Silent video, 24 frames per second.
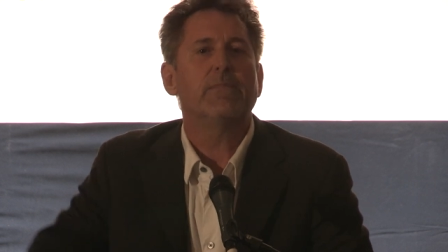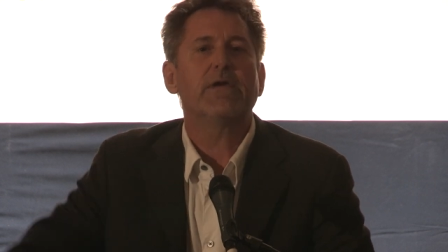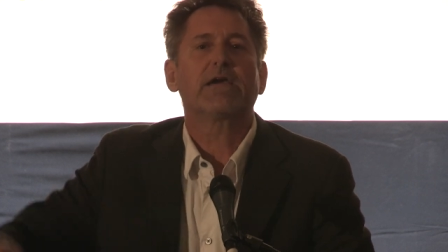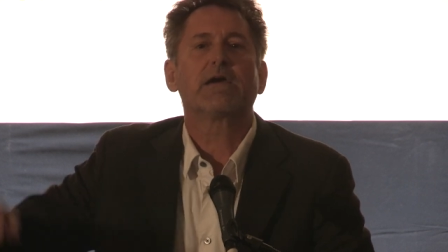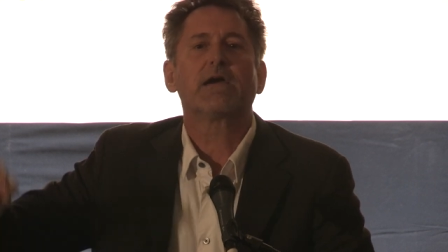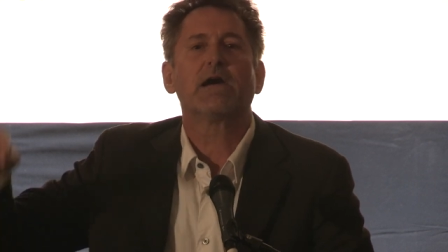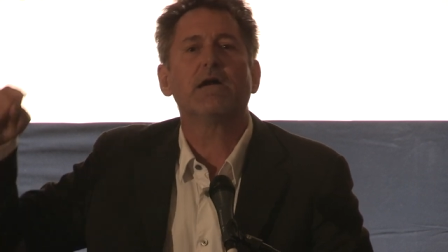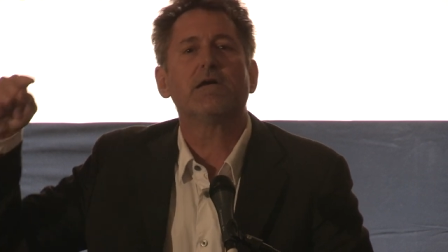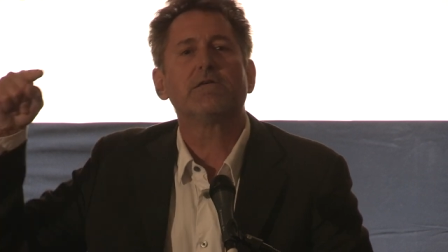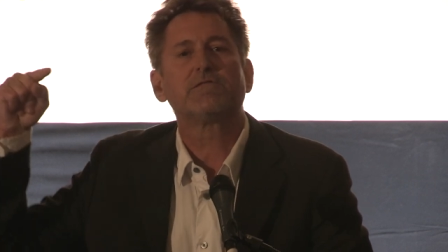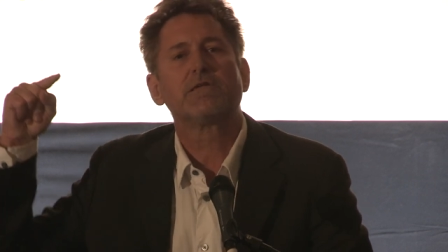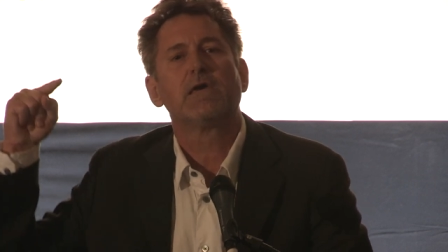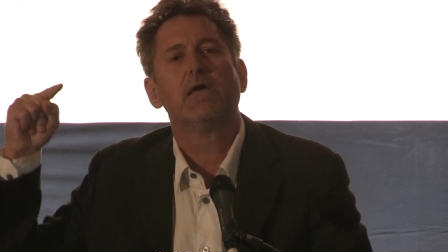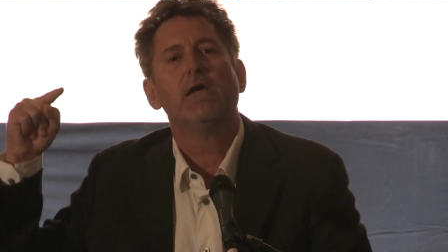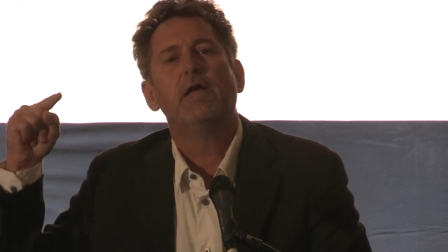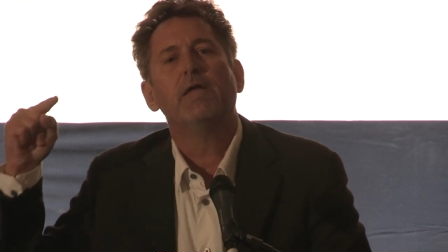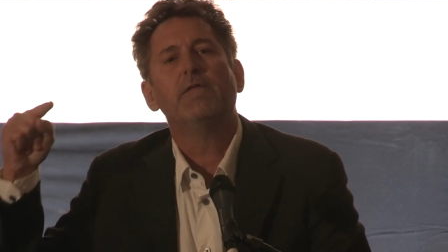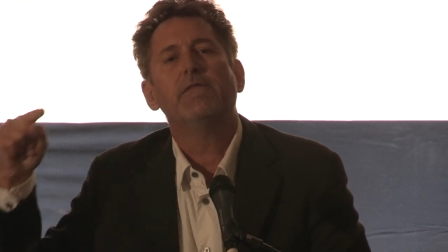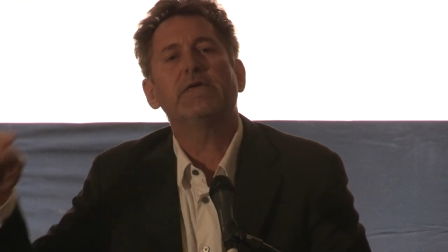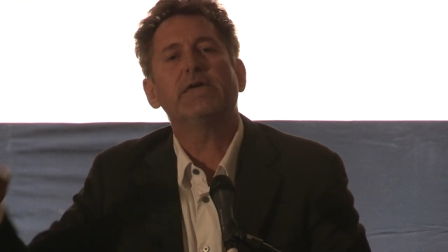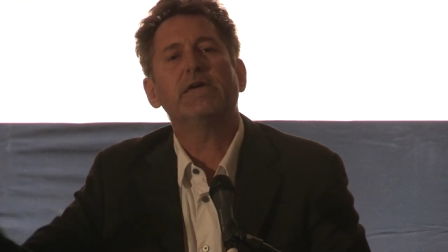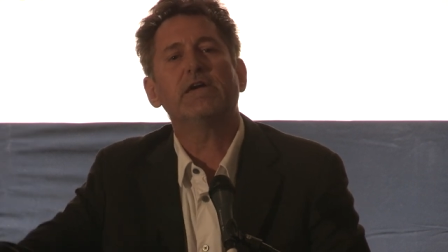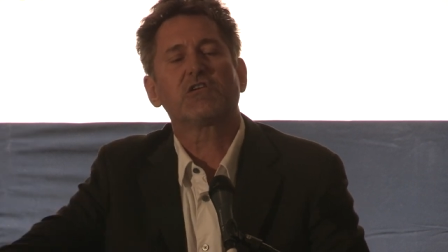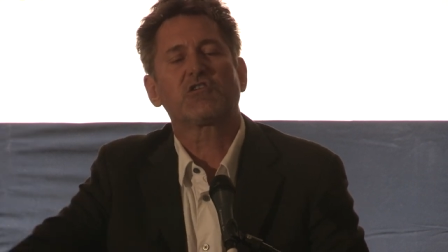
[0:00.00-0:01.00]
Because
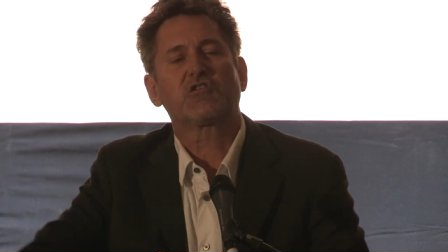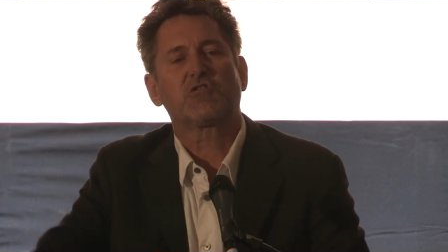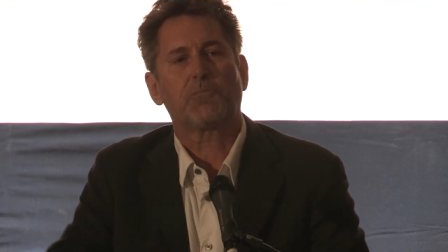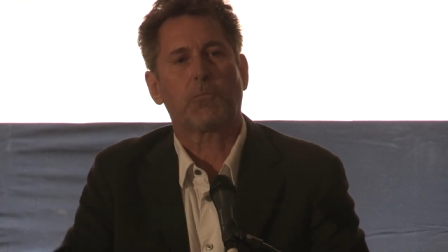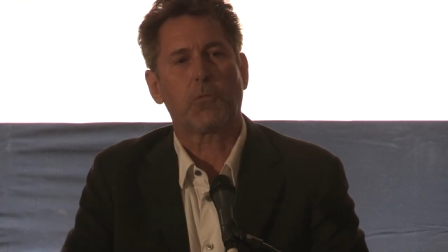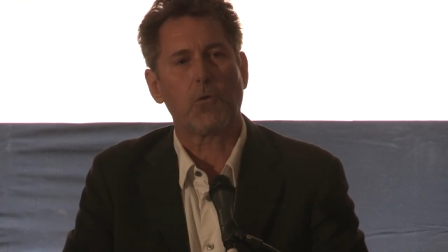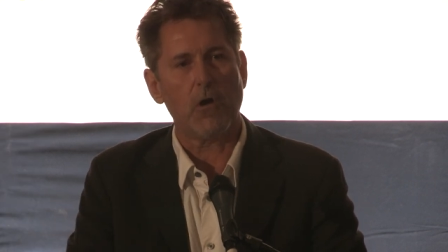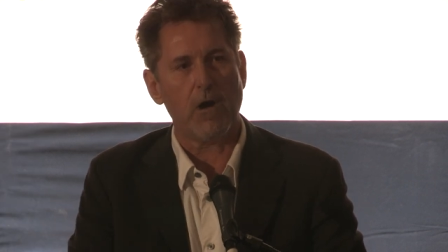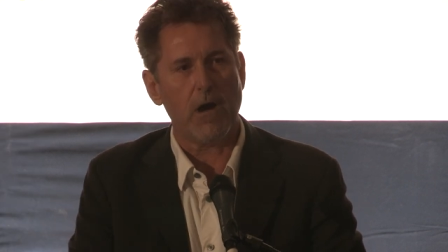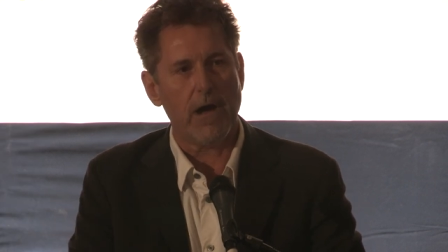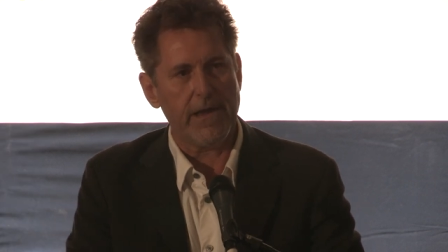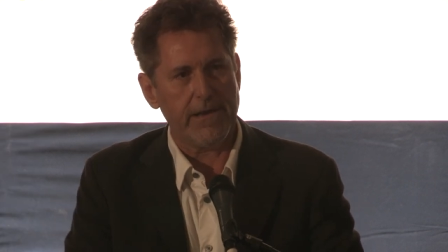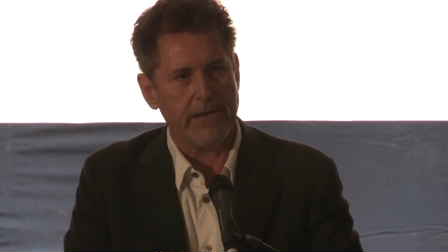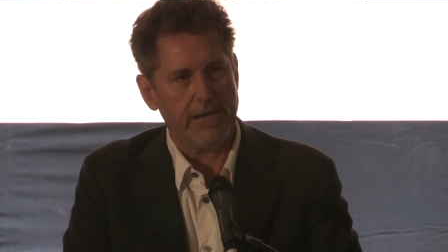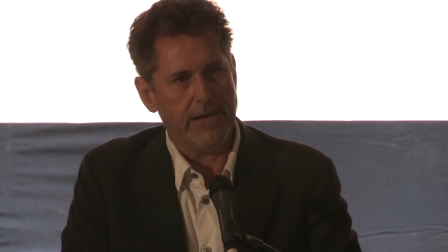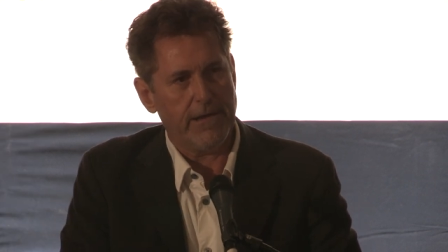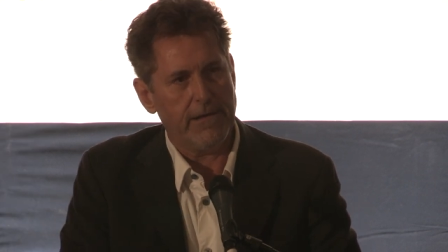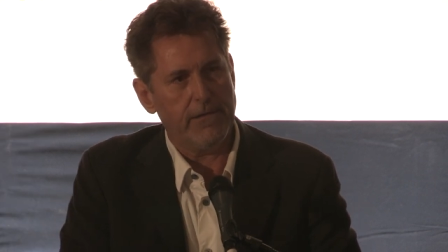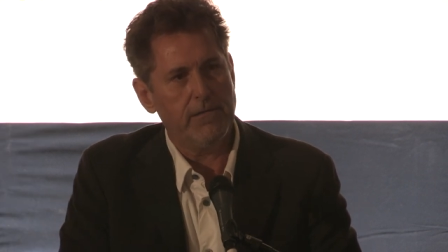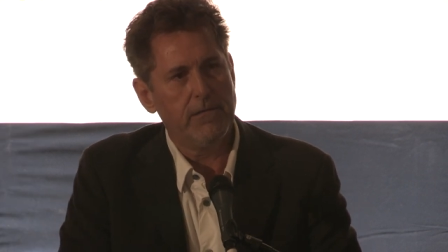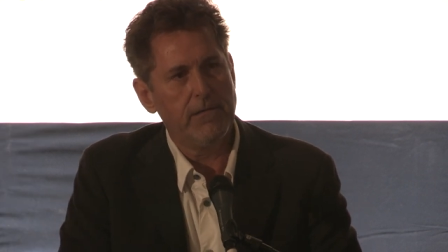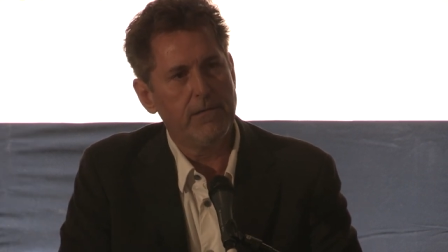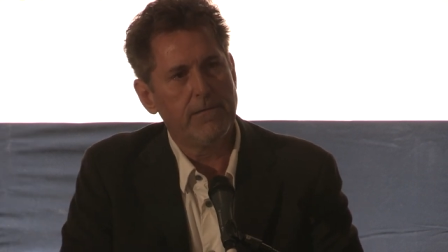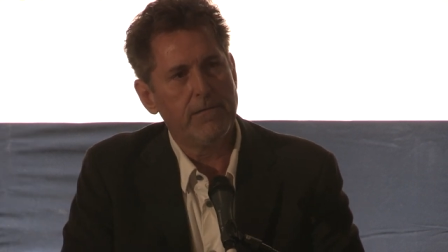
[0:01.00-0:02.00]
the
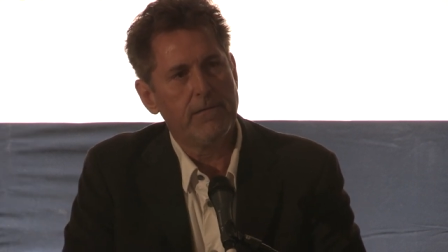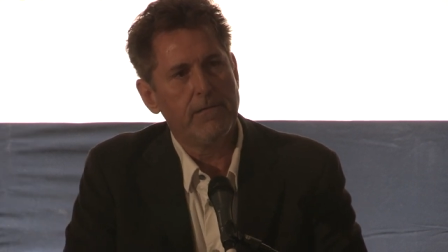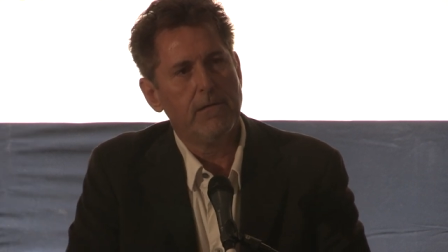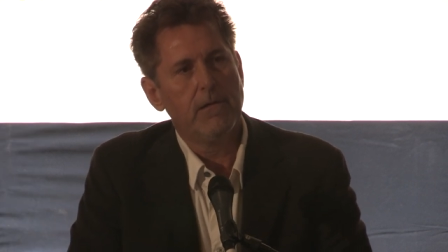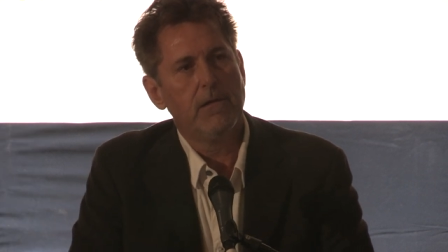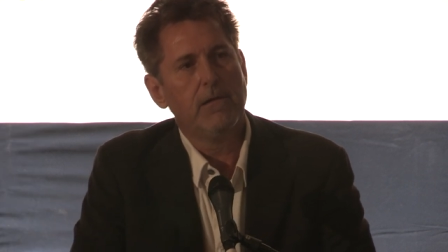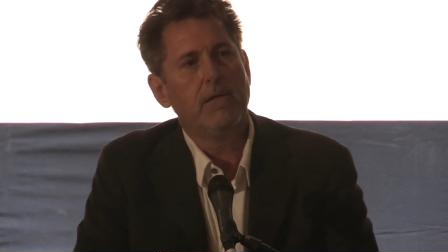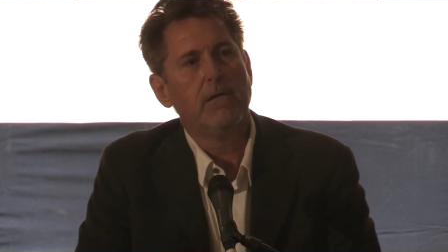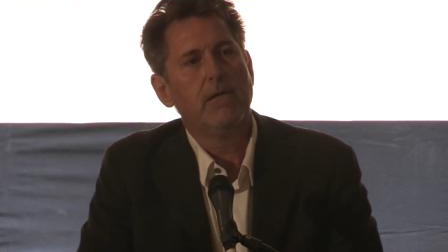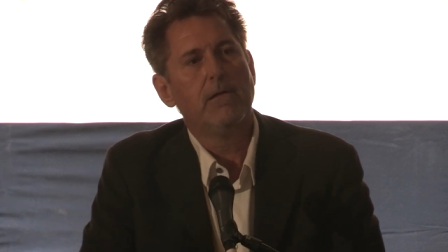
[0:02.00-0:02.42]
exploited